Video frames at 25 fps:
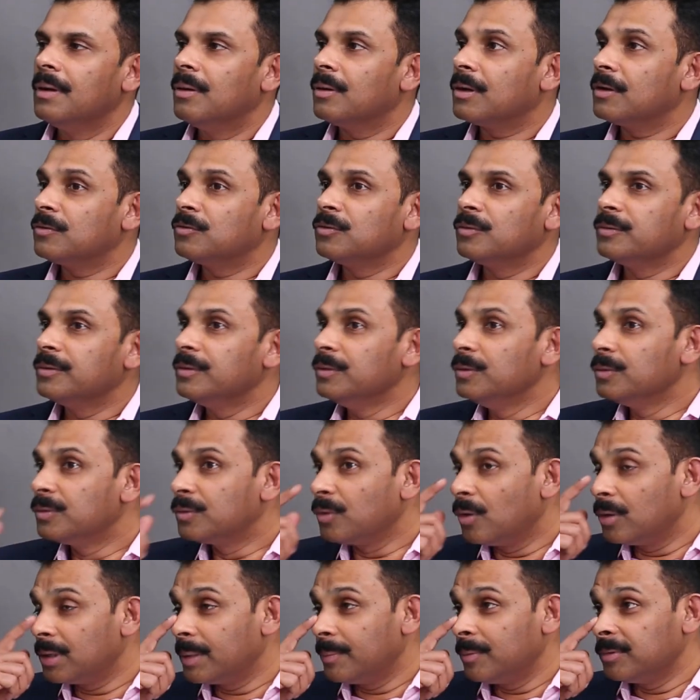Okay, so you
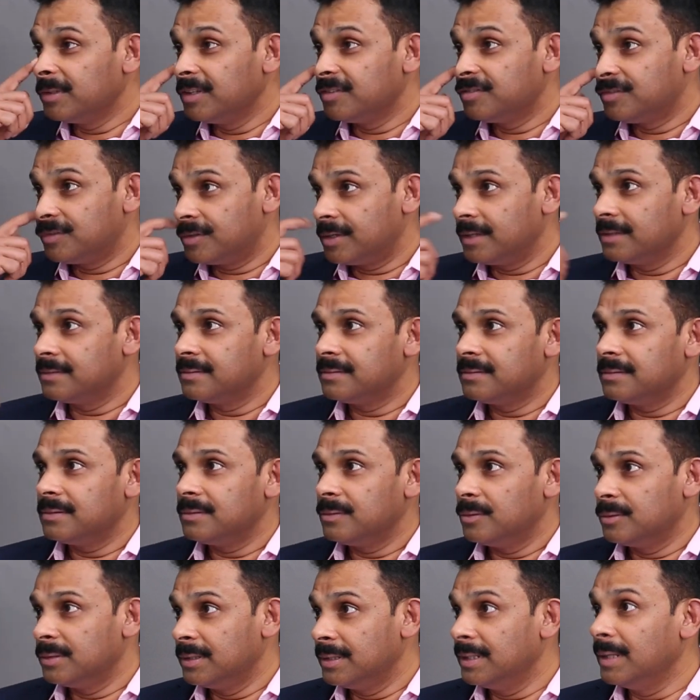told about the stress,
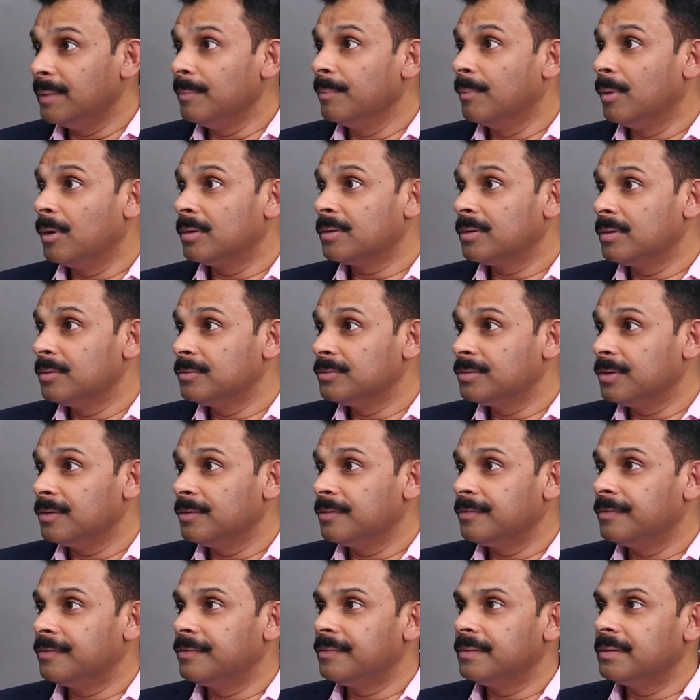or the importance
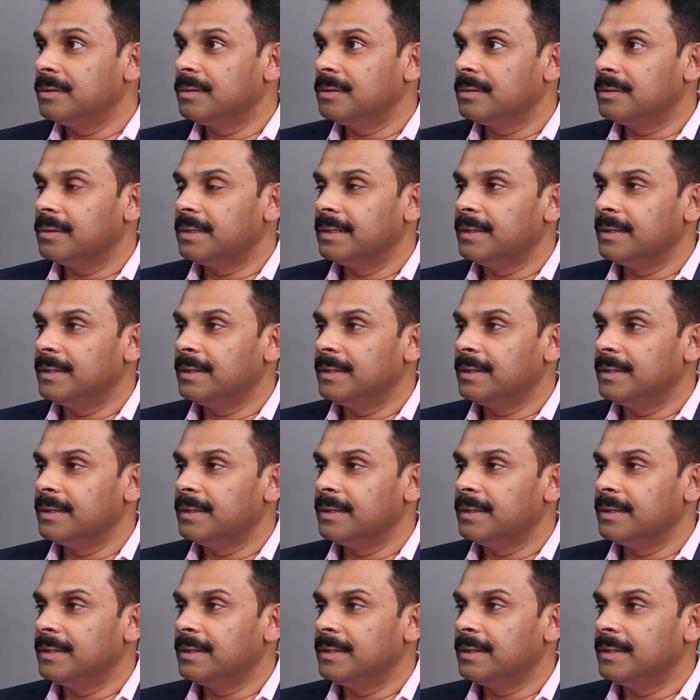of uh,